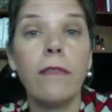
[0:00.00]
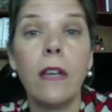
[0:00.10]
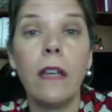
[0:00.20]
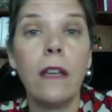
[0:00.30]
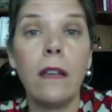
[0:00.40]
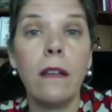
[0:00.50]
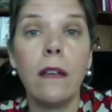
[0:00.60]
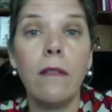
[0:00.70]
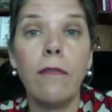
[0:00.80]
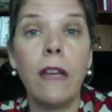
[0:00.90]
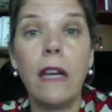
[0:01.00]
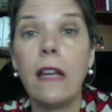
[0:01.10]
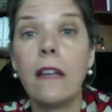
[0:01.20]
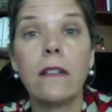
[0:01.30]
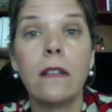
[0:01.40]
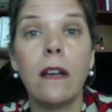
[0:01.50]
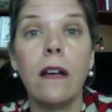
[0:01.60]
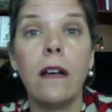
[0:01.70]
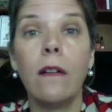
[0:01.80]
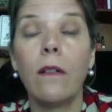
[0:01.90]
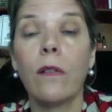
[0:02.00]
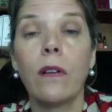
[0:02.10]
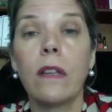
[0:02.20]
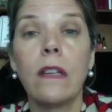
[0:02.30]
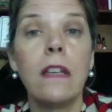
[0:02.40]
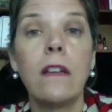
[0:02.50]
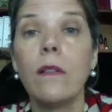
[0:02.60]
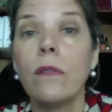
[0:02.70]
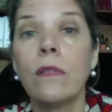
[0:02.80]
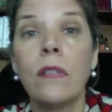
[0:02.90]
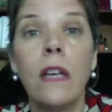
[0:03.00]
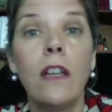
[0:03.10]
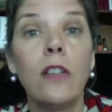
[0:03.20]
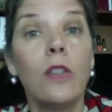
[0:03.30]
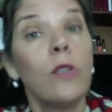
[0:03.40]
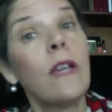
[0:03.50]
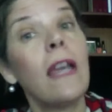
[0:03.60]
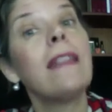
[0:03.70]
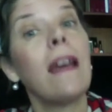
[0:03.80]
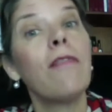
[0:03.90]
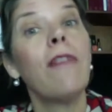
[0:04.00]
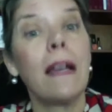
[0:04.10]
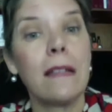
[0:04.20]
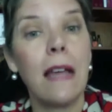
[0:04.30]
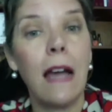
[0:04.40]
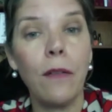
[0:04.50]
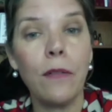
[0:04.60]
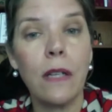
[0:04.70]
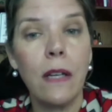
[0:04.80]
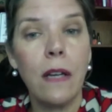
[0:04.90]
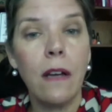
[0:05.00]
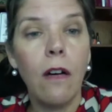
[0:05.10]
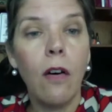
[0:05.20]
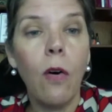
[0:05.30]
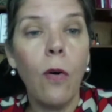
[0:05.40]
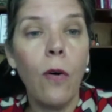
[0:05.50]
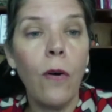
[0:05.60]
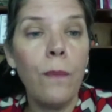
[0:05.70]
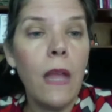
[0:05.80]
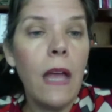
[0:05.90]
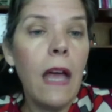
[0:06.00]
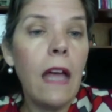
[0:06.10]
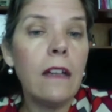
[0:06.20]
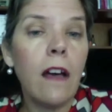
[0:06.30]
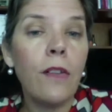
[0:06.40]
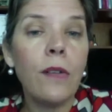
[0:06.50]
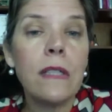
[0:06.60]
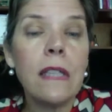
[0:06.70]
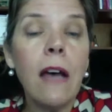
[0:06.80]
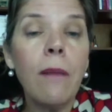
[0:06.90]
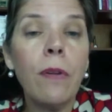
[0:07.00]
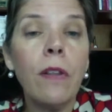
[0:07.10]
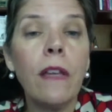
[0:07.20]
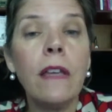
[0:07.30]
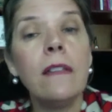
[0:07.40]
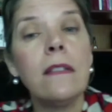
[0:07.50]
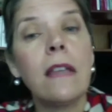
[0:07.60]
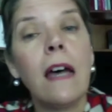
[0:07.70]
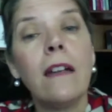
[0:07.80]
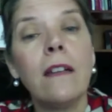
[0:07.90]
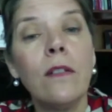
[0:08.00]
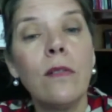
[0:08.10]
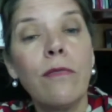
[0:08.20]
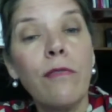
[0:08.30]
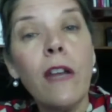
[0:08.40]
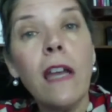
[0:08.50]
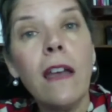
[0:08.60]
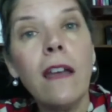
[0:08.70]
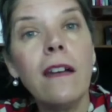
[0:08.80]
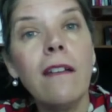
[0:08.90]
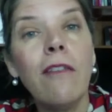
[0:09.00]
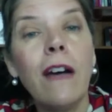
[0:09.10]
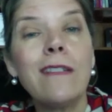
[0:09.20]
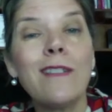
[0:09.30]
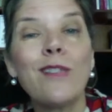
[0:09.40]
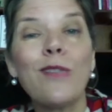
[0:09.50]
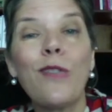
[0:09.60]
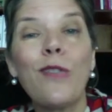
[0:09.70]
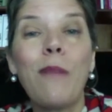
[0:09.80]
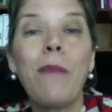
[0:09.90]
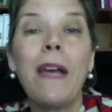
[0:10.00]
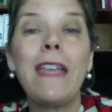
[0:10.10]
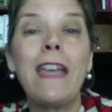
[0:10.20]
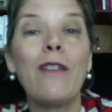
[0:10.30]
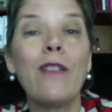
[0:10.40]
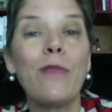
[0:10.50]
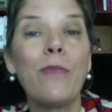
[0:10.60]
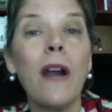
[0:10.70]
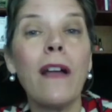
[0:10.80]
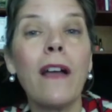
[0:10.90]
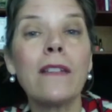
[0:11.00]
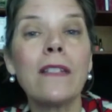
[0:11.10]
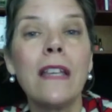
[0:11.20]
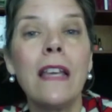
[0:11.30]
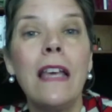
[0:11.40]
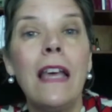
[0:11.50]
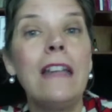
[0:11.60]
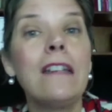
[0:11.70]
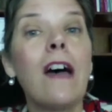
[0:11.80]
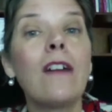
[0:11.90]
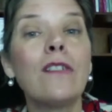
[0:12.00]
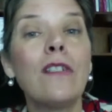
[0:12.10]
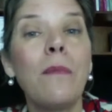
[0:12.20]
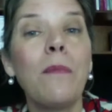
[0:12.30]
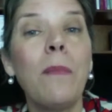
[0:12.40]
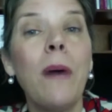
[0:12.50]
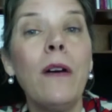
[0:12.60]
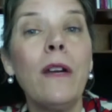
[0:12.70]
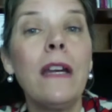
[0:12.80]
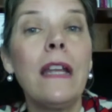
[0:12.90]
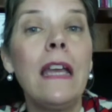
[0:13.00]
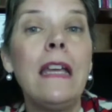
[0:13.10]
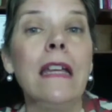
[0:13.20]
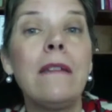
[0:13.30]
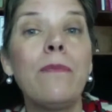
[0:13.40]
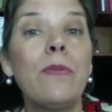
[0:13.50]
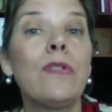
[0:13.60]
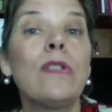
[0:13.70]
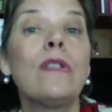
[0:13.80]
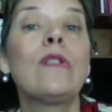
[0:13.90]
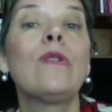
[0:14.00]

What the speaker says: a FedEx or a Kinko's to get that fax out. Or another example is that your friend finds a store that might carry your products and talks to them about it and puts you two